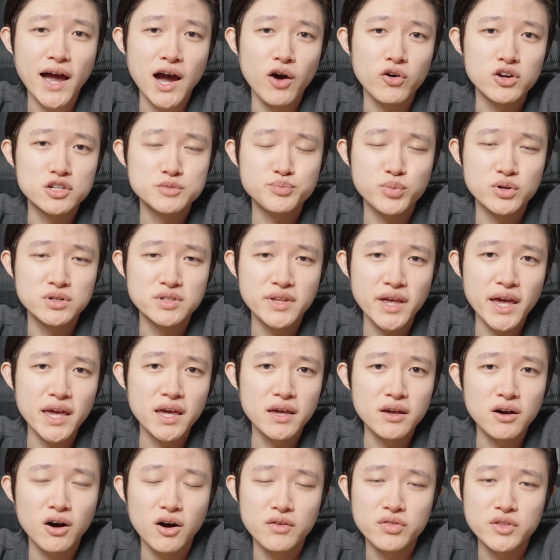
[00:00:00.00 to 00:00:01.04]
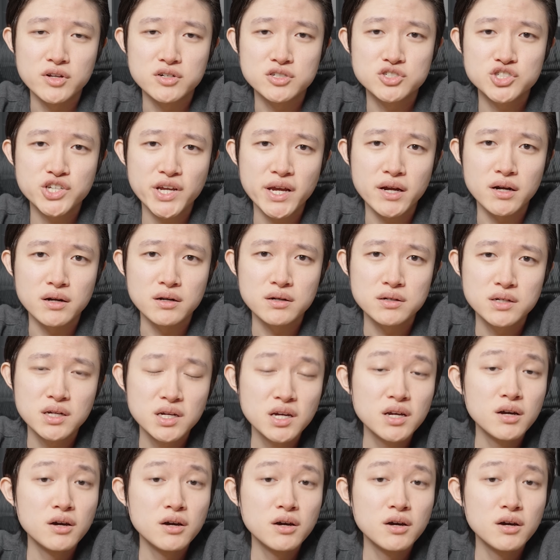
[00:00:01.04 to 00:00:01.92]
hours per day on their chair,